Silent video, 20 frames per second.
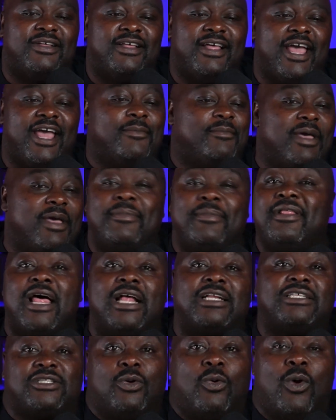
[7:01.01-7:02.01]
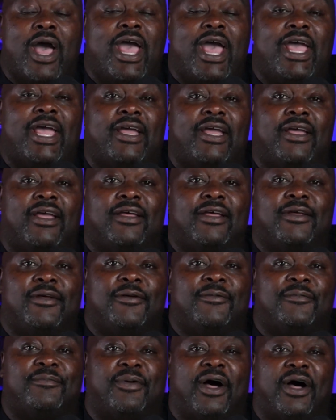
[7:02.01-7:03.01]
And maybe that's the way.
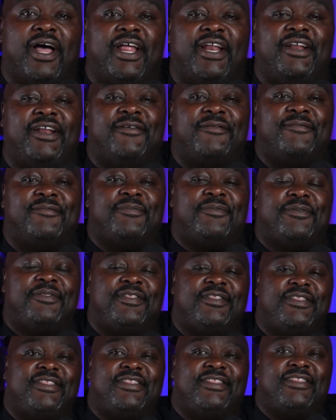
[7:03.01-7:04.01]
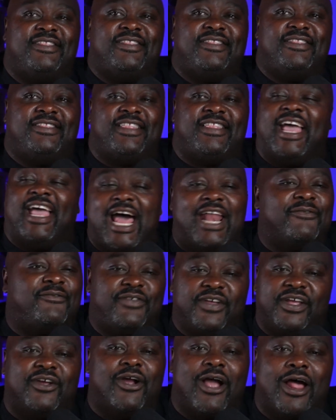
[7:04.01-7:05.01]
But they got to
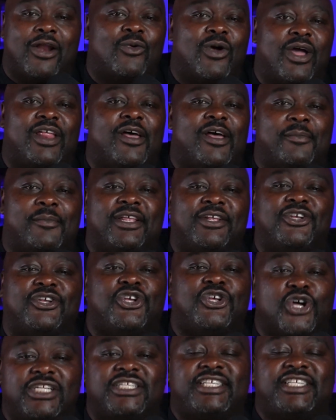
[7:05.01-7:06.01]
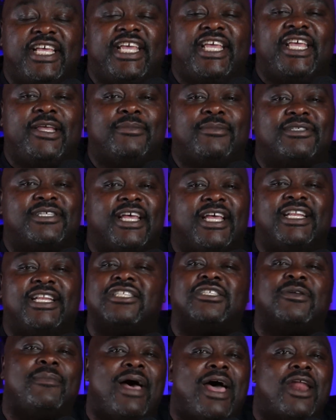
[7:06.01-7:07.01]
figure out a way. I mean, good teams, it
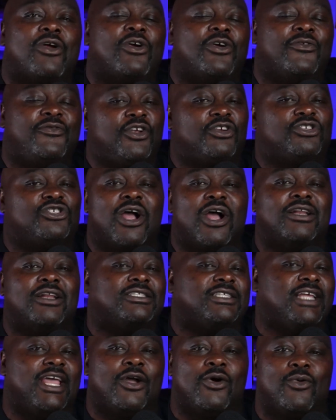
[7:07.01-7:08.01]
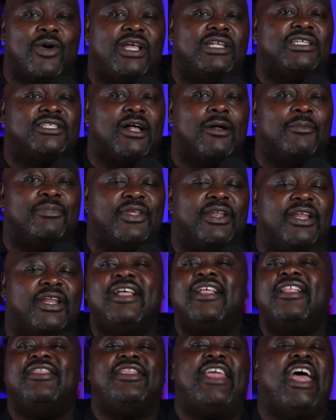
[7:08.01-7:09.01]
doesn't matter if you're trying to take away something.
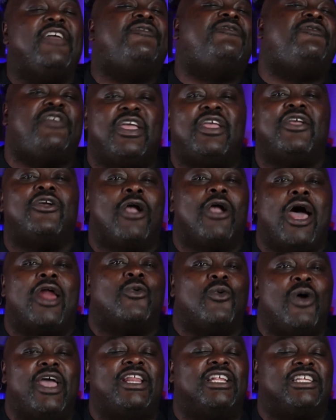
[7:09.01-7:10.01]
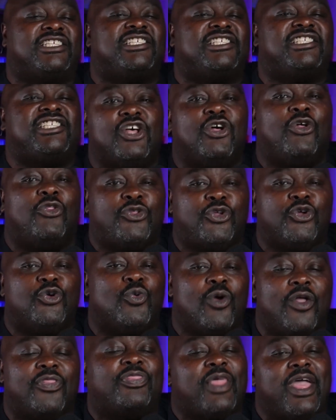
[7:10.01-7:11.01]
They figure out a way to still do
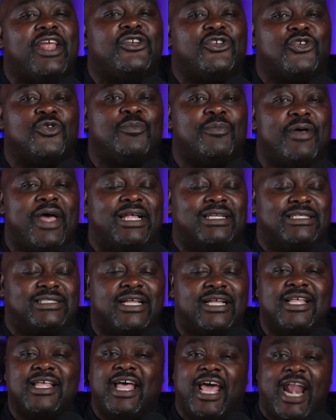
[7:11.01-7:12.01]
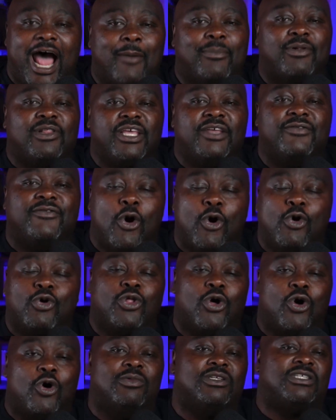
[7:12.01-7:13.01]
what they do best. And I believe
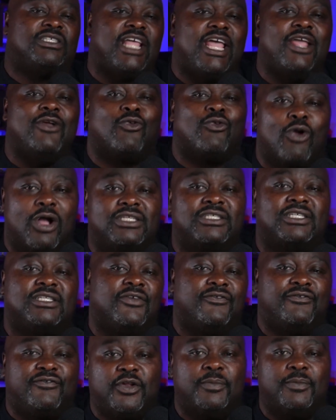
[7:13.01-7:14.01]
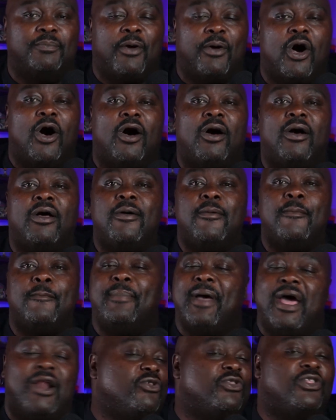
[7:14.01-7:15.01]
Oklahoma State runs the football
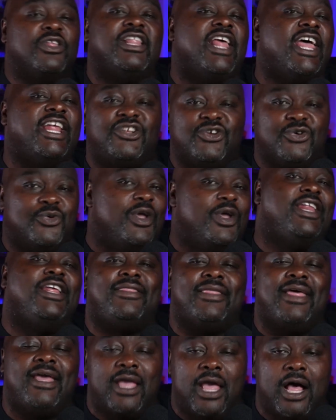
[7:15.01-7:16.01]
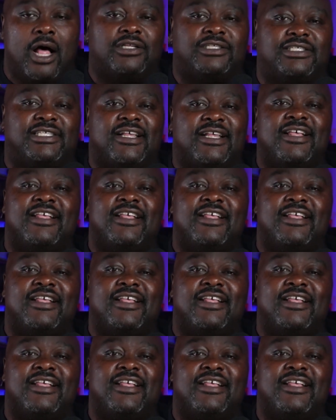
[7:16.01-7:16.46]
better than they do anything else.